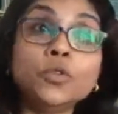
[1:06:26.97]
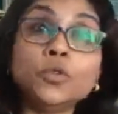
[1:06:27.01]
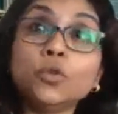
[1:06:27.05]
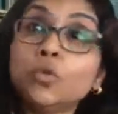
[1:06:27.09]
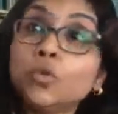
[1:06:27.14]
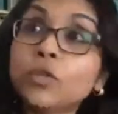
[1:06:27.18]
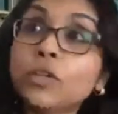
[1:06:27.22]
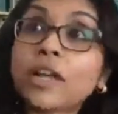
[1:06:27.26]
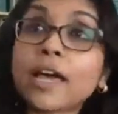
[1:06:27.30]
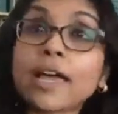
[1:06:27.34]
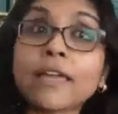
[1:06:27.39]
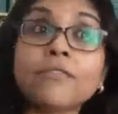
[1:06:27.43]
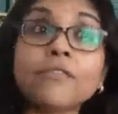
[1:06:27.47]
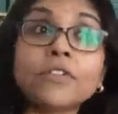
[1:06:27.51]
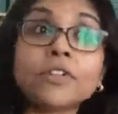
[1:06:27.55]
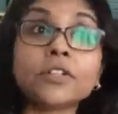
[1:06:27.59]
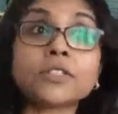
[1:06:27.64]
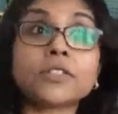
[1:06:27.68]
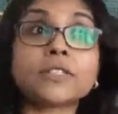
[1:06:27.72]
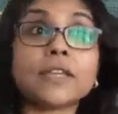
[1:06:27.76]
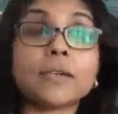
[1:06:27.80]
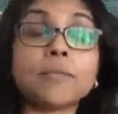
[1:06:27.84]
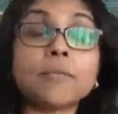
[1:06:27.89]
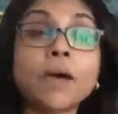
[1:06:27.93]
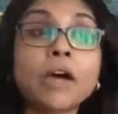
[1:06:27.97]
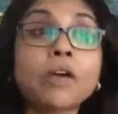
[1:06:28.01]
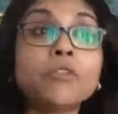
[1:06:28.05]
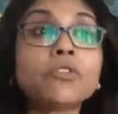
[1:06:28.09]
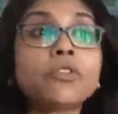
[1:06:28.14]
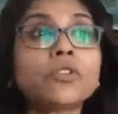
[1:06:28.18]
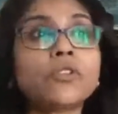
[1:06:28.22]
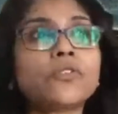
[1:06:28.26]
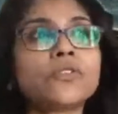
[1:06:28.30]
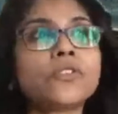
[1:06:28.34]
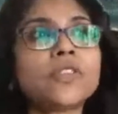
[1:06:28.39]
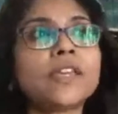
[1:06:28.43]
do diverse
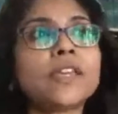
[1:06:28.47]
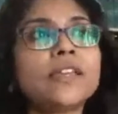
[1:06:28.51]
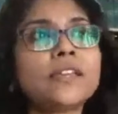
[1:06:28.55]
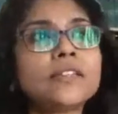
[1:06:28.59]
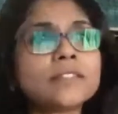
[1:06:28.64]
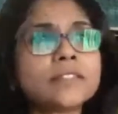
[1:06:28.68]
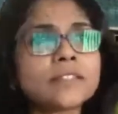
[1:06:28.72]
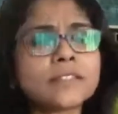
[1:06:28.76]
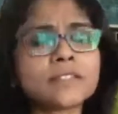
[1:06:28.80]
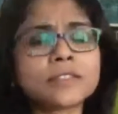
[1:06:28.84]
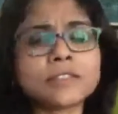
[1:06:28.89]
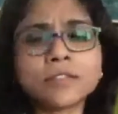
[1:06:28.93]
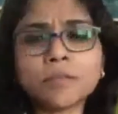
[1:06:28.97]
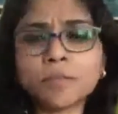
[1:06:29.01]
amount of things,